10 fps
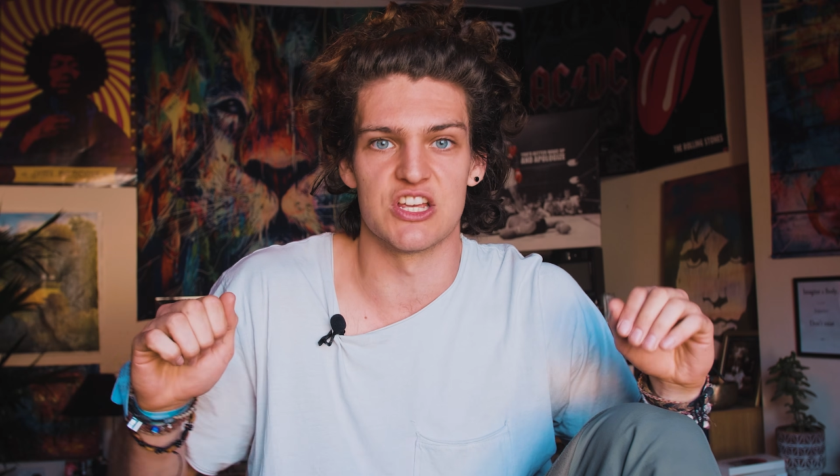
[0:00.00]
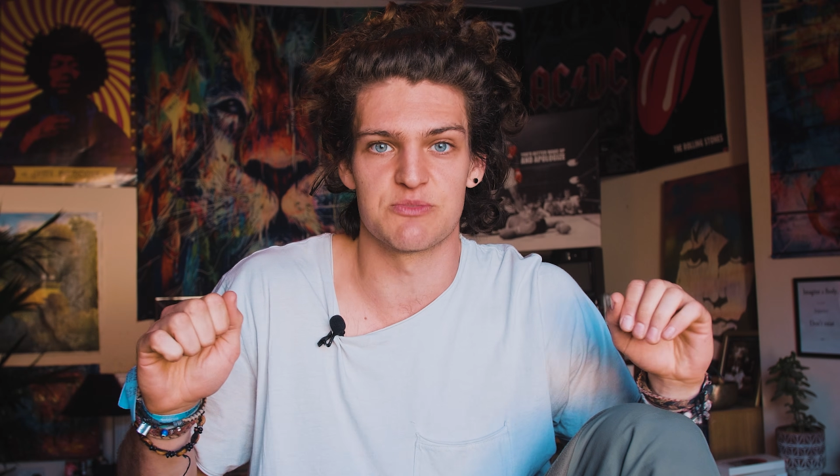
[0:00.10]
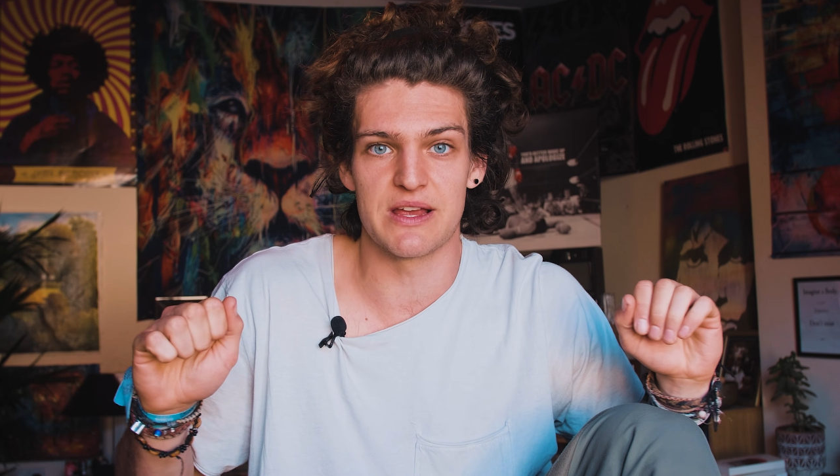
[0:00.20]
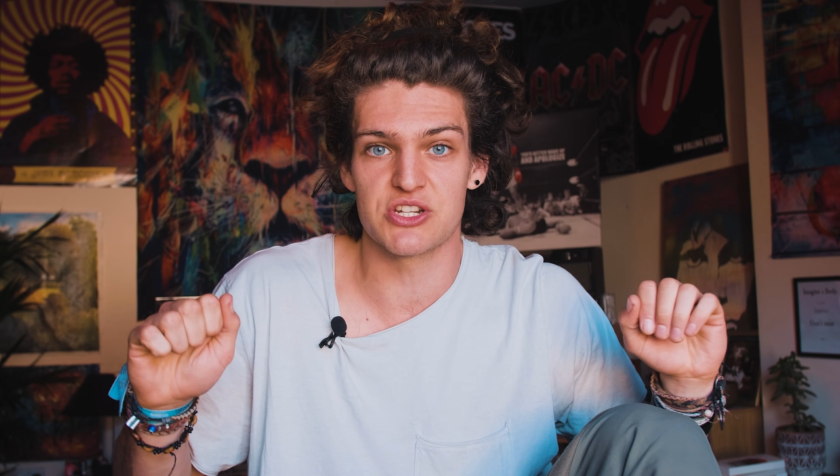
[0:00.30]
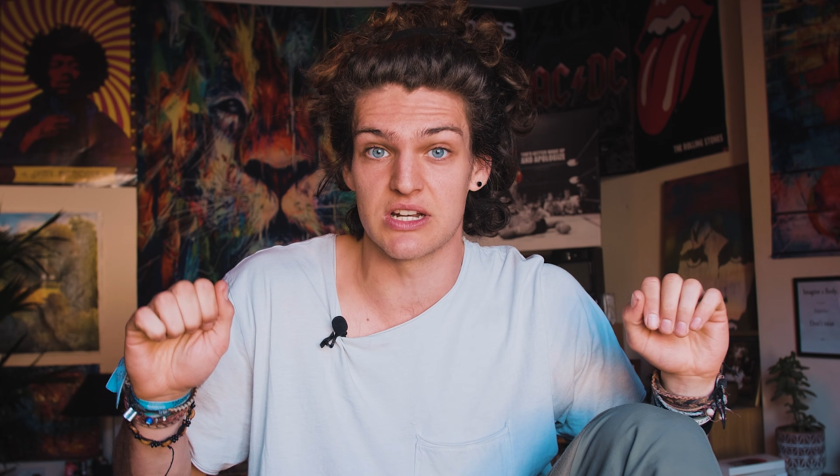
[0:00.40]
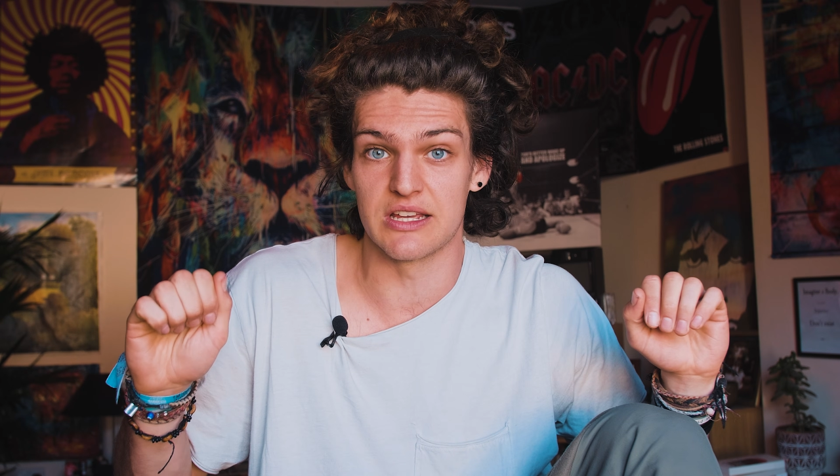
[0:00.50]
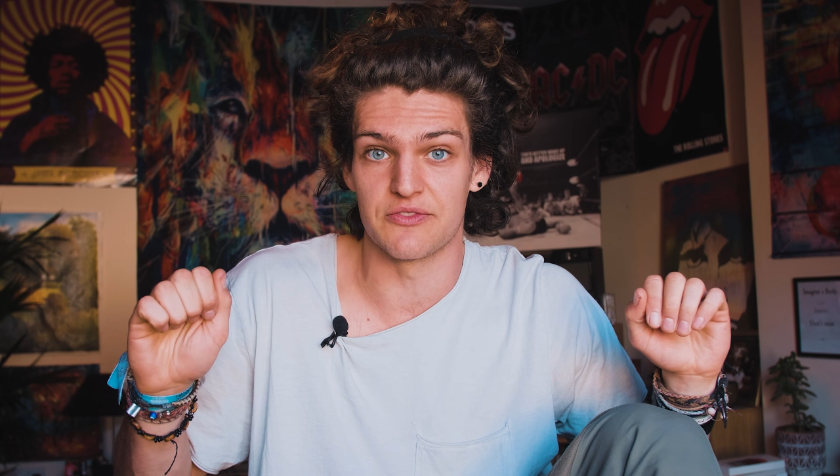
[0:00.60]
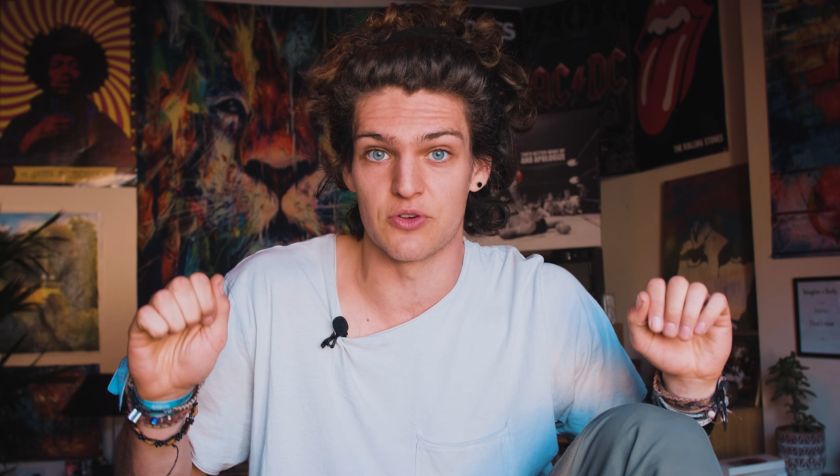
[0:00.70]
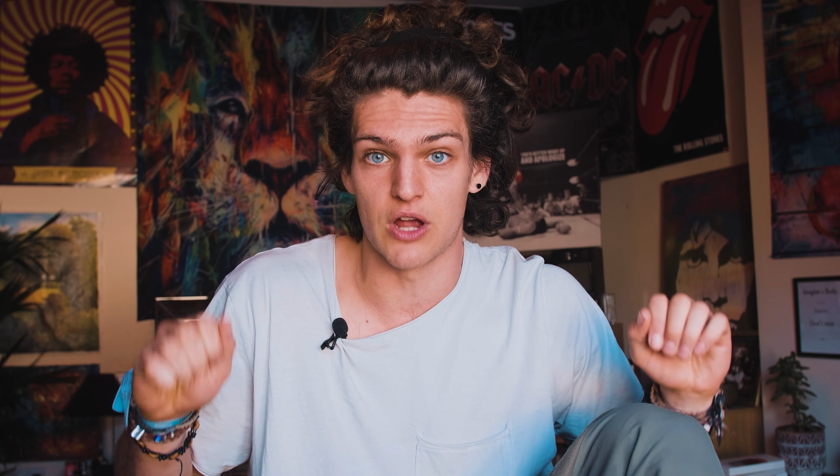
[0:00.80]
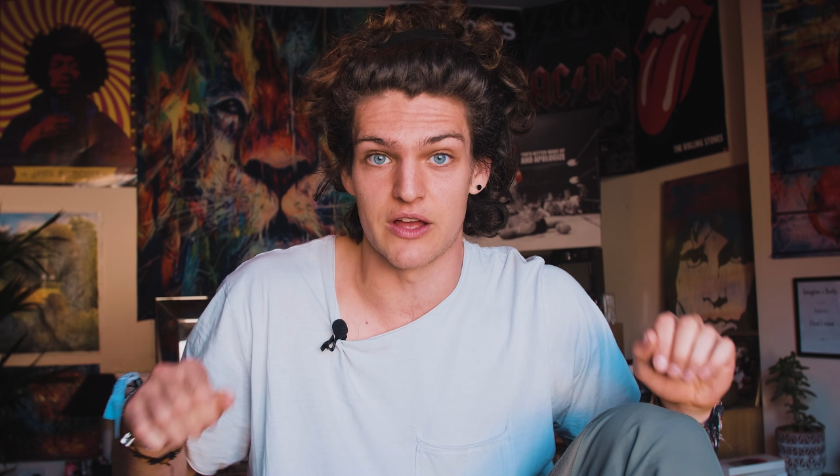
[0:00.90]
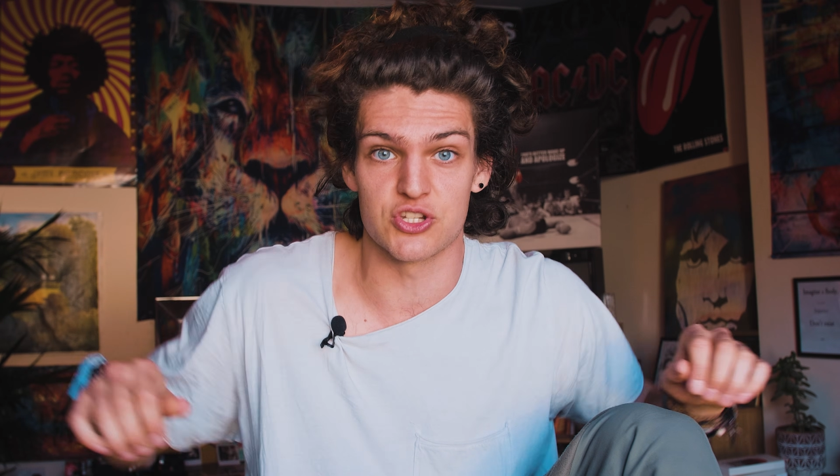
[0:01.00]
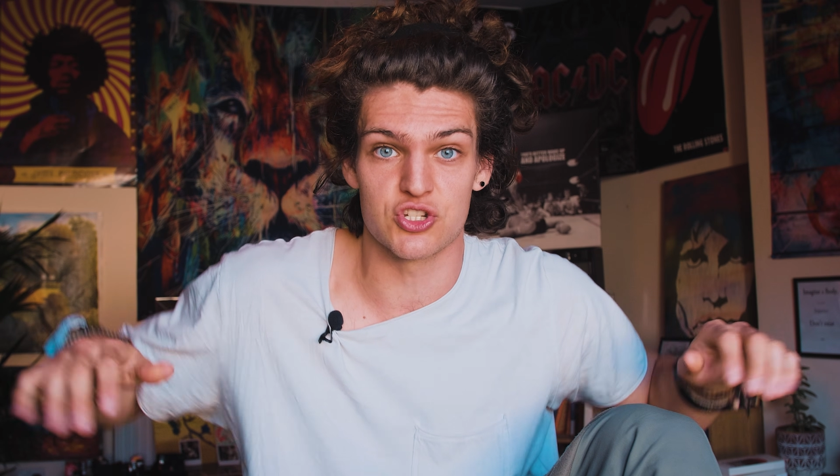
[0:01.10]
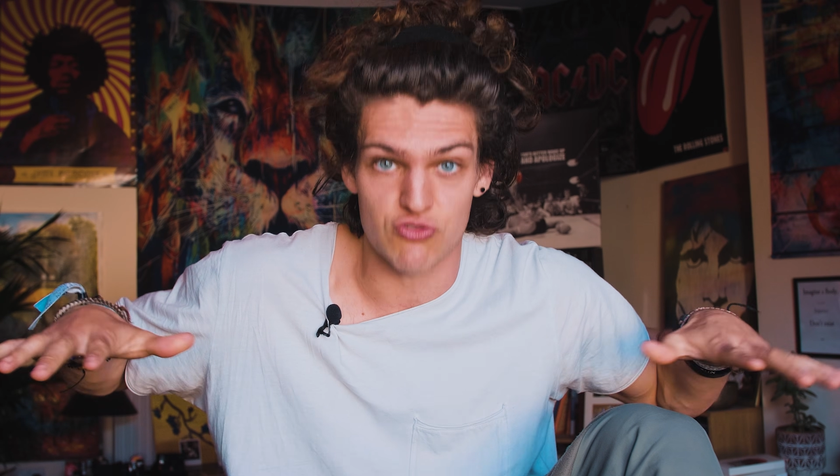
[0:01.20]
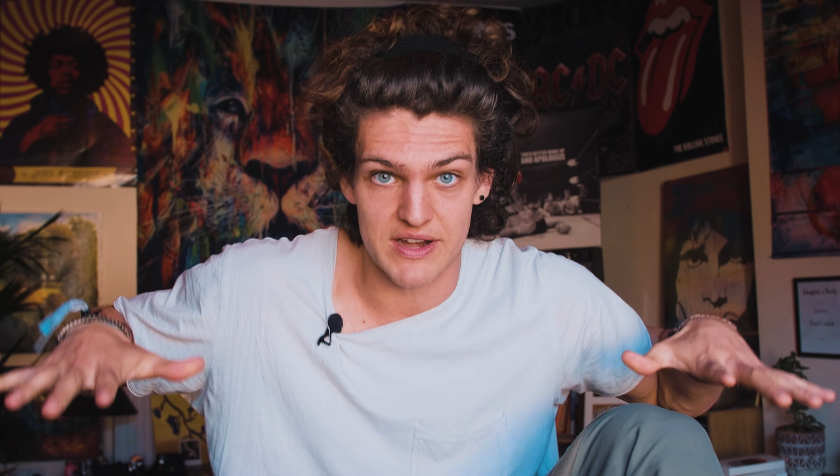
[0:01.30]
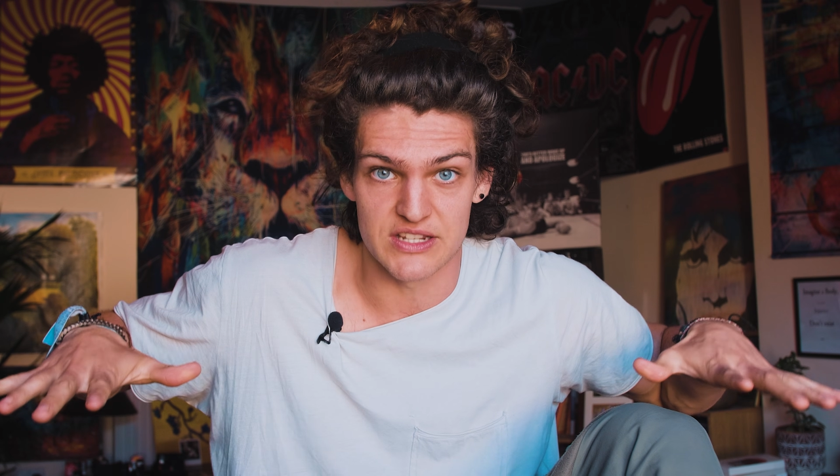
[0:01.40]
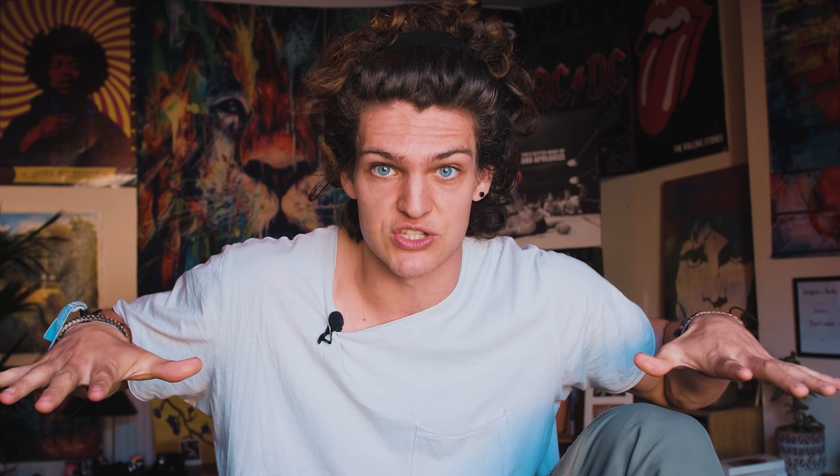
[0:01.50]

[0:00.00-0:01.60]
especially if you're going straight